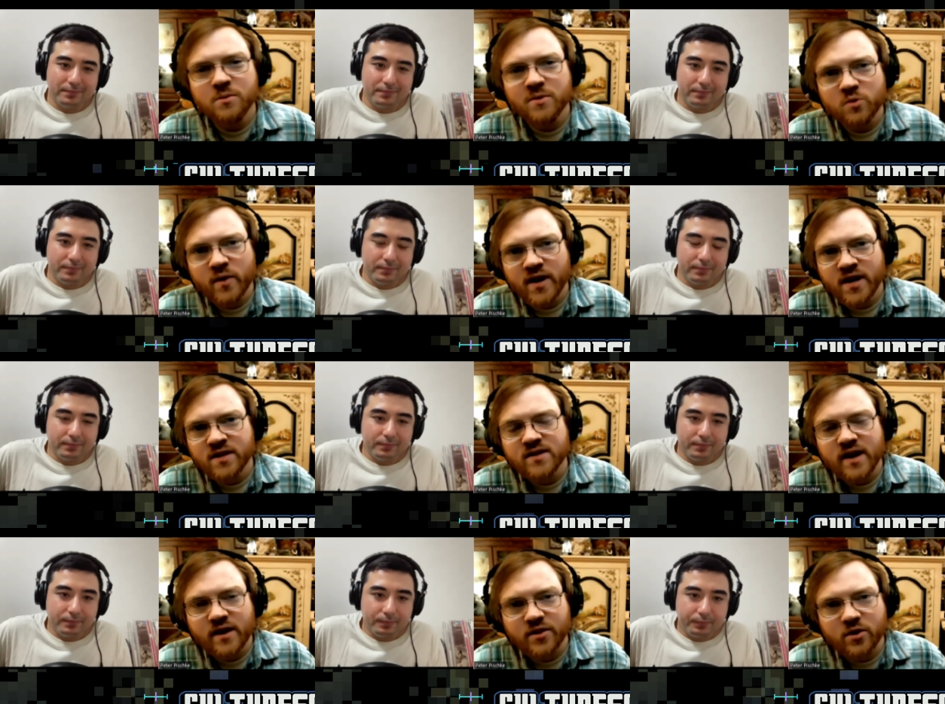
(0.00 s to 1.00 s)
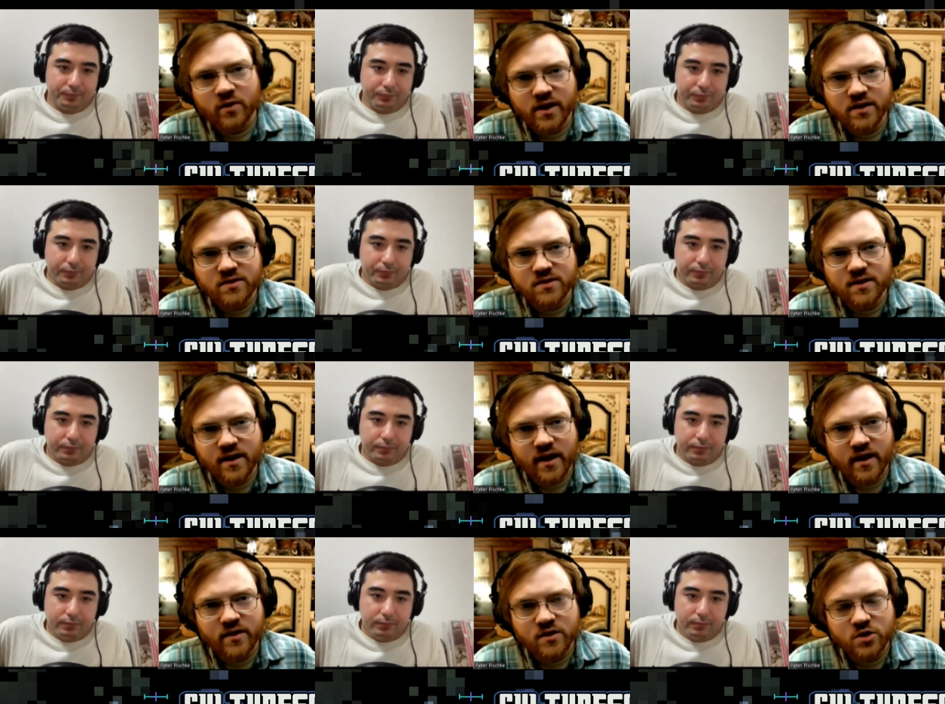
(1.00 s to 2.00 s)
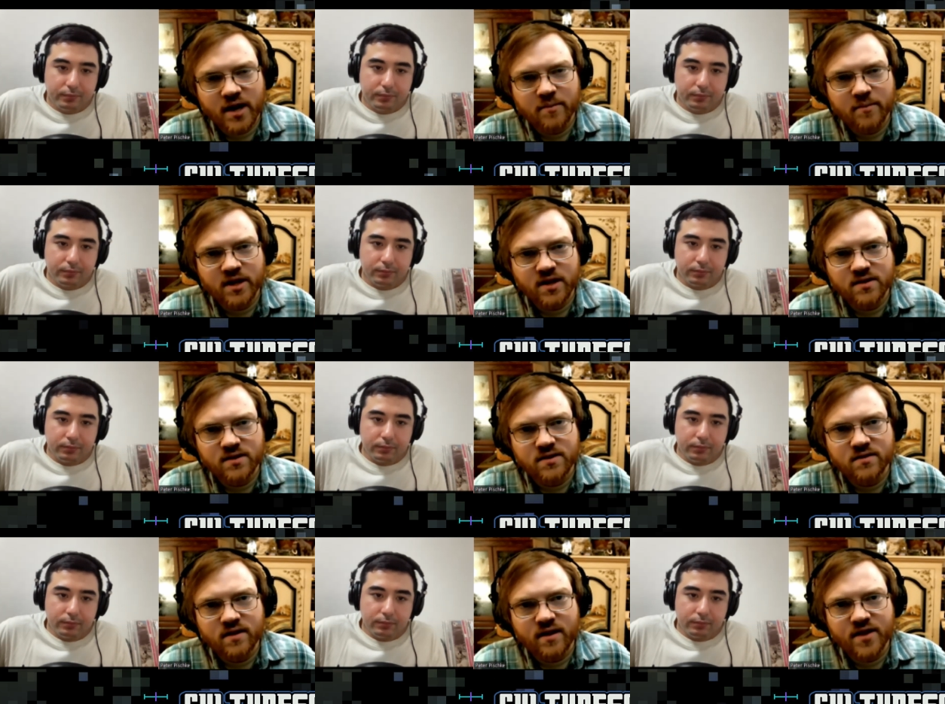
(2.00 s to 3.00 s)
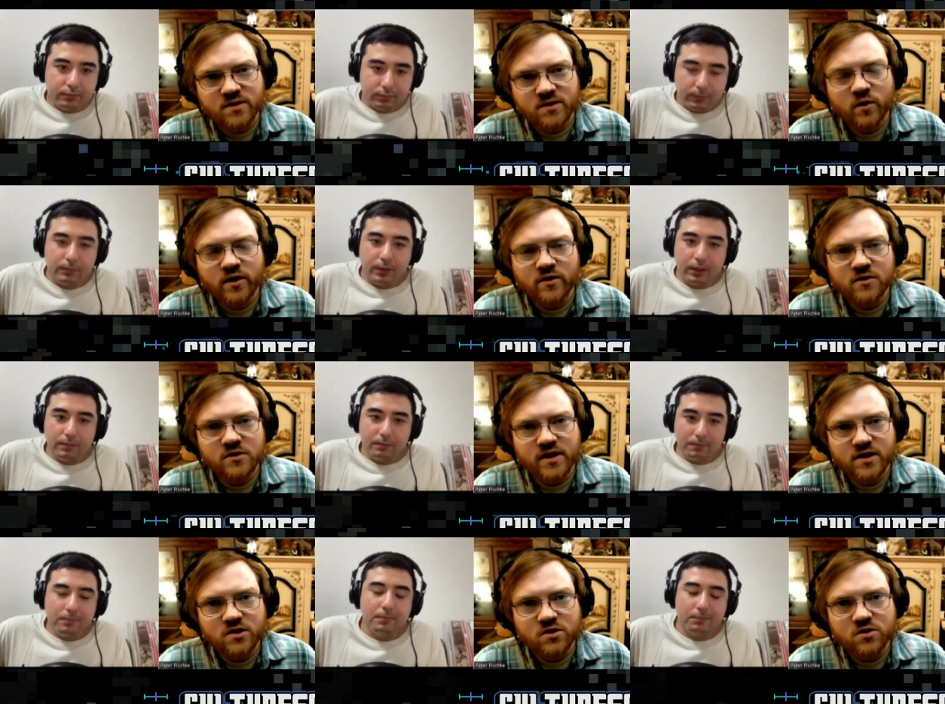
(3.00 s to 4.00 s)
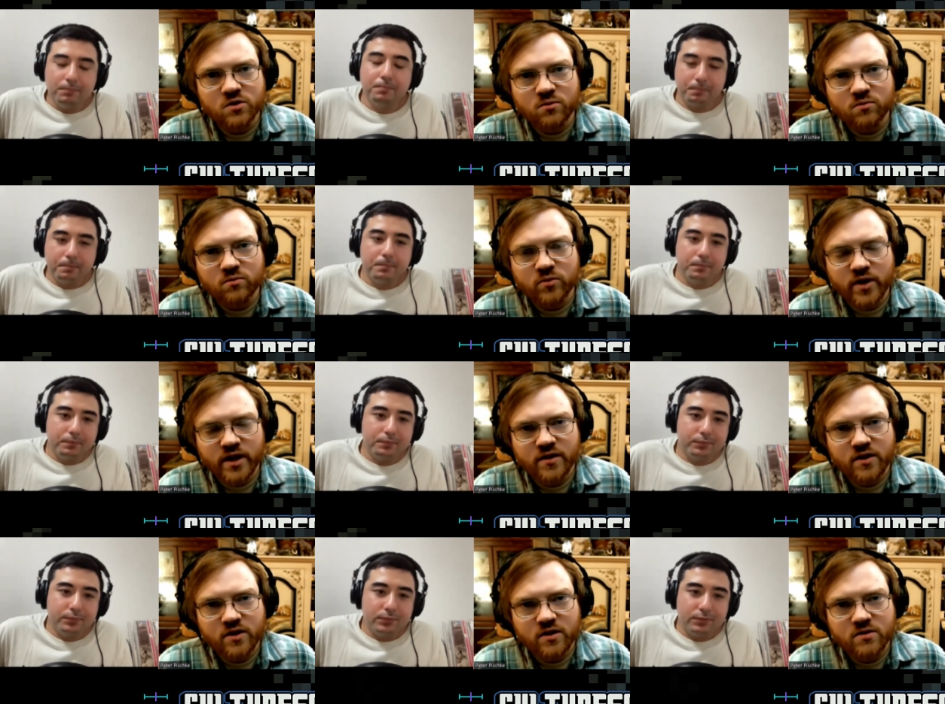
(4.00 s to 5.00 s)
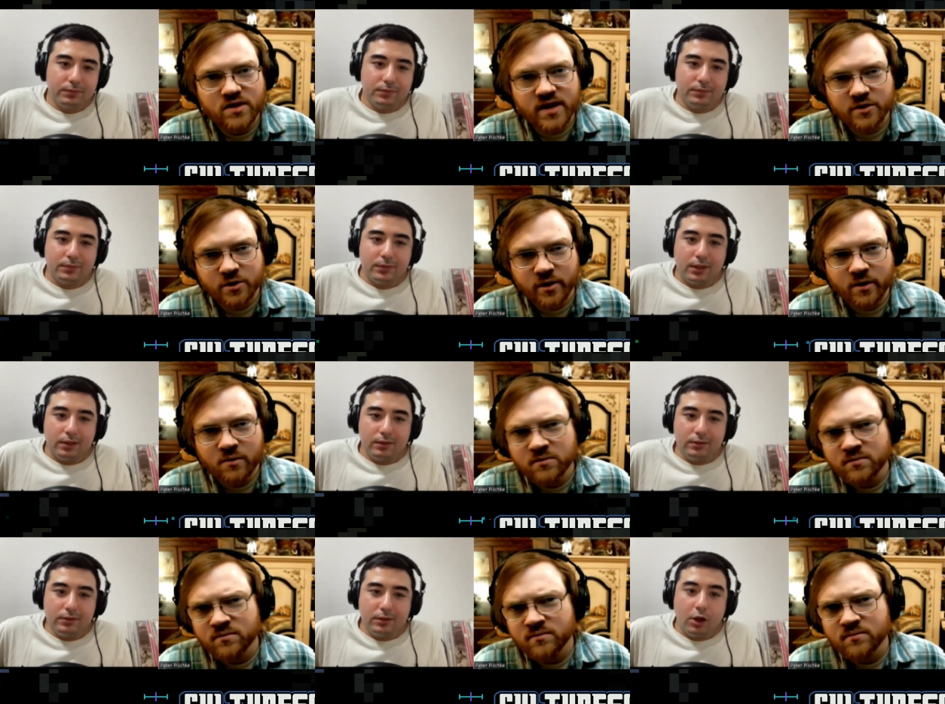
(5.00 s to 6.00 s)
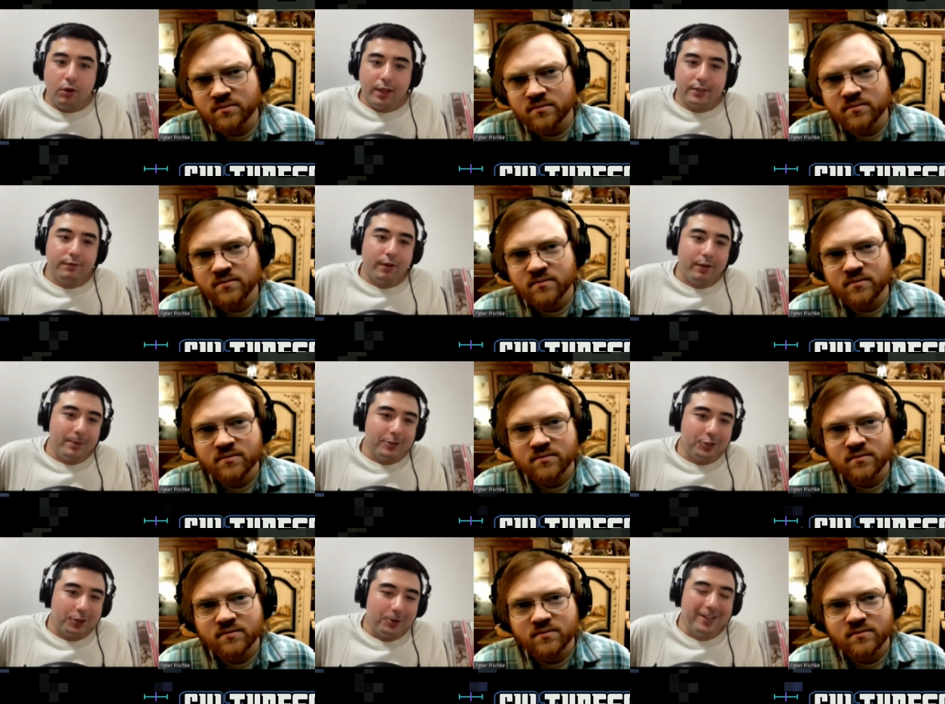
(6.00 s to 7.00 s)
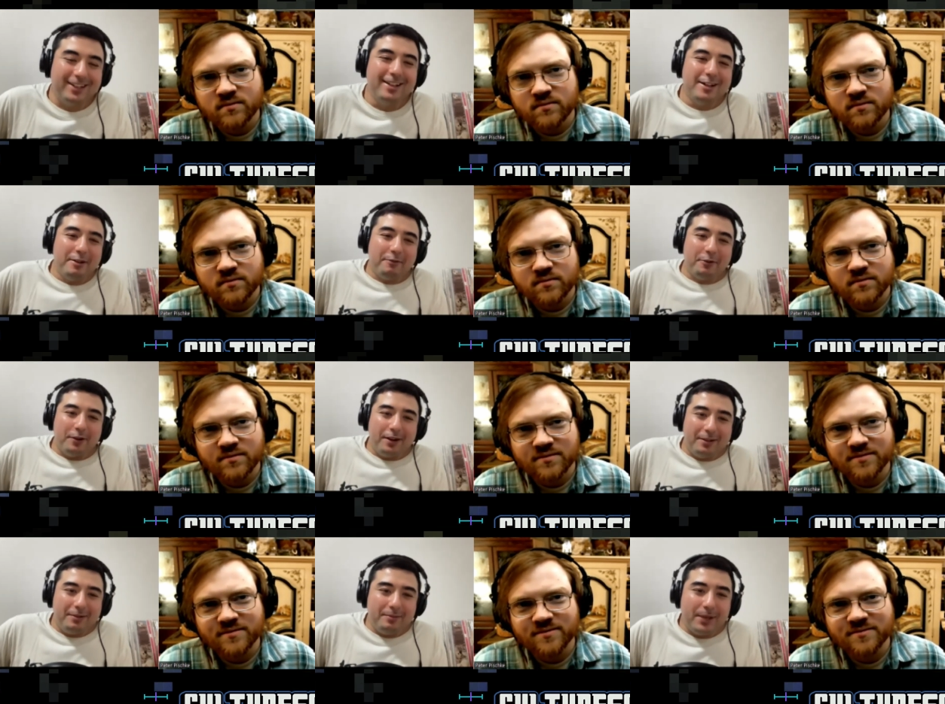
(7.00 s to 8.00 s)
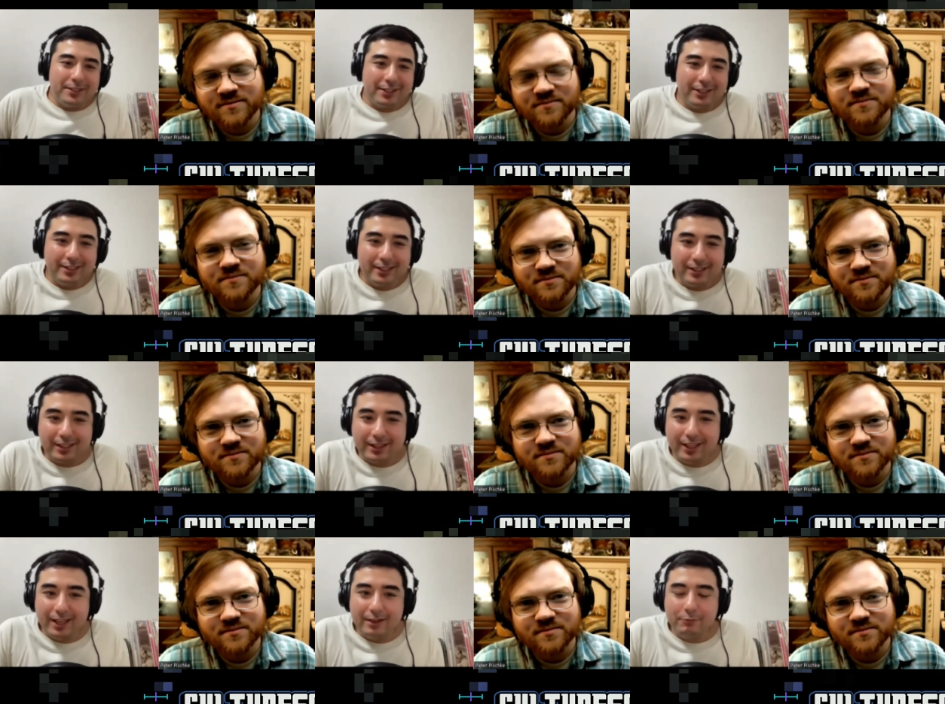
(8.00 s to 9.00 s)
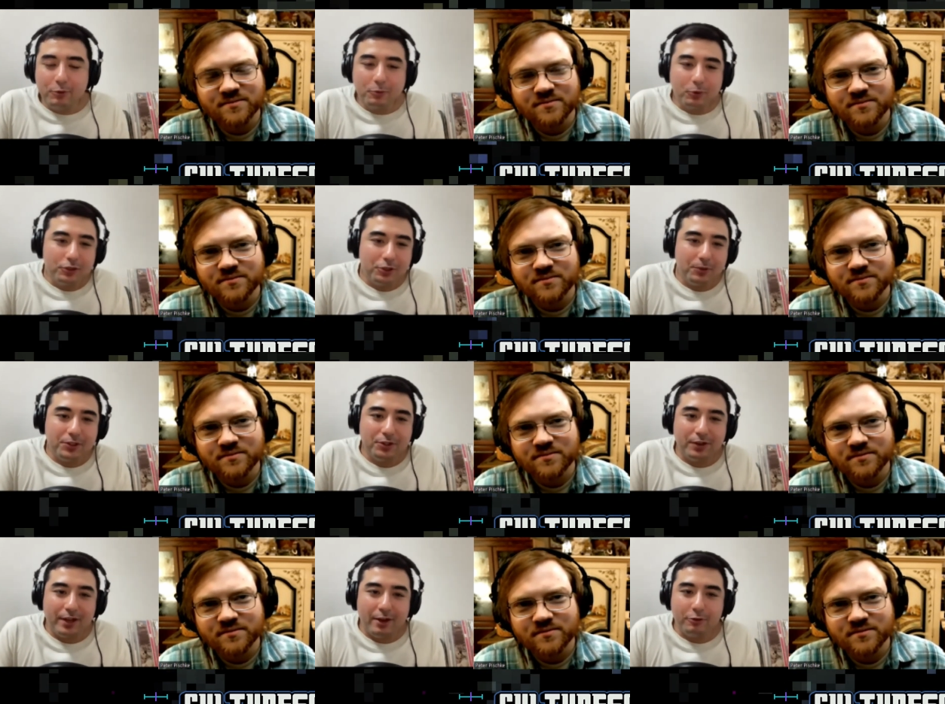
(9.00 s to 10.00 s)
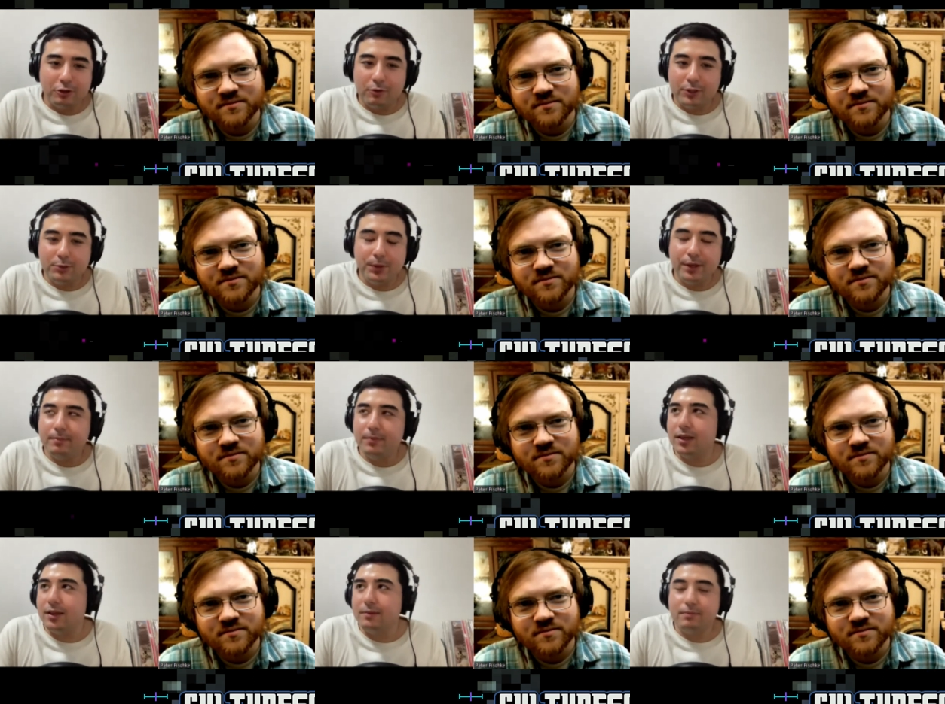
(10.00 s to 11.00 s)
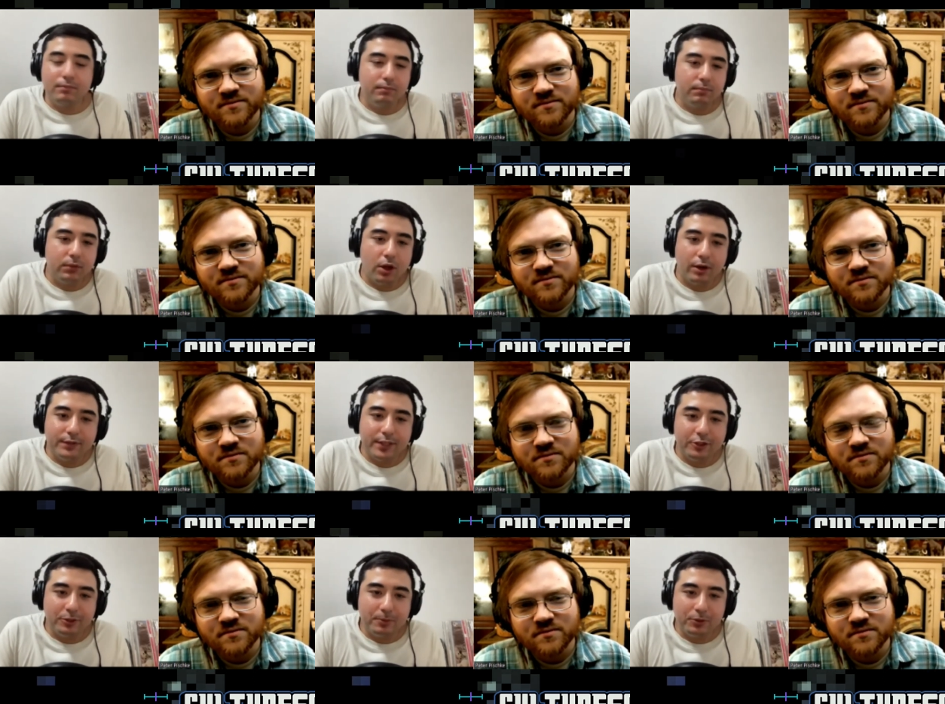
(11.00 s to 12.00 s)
Speaker 1: between South Koreans and the Japanese? Uh, that's one of those things you do read in the news. Is that true?
Speaker 2: Oh, yes, very much so. For uh, basically since like the end of World War Two until now, there's always been uh, a lot of tension